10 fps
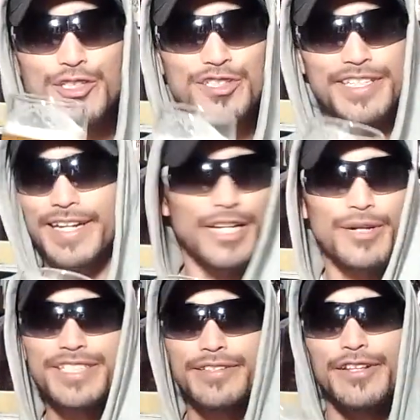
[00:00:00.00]
interesting.
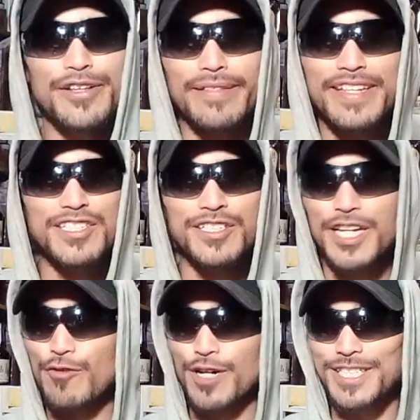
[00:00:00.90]
Anyways, let's
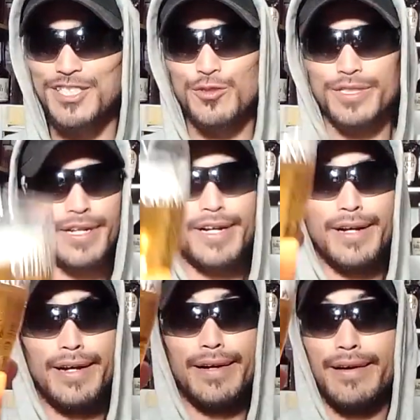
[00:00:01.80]
just get right into it.
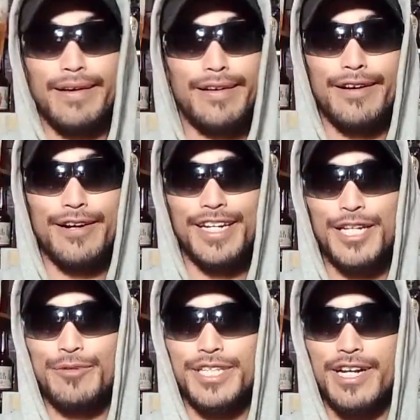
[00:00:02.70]
All right,
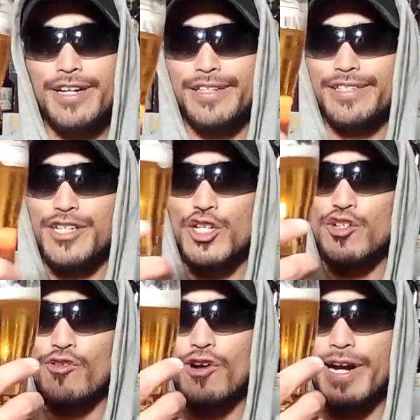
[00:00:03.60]
here we go.
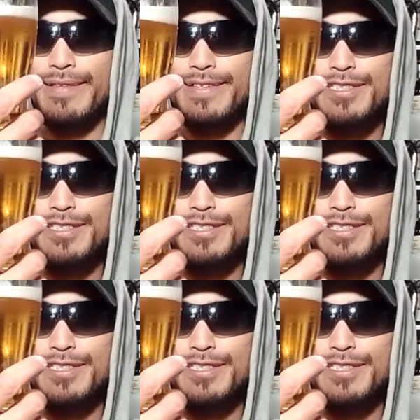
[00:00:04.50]
Trying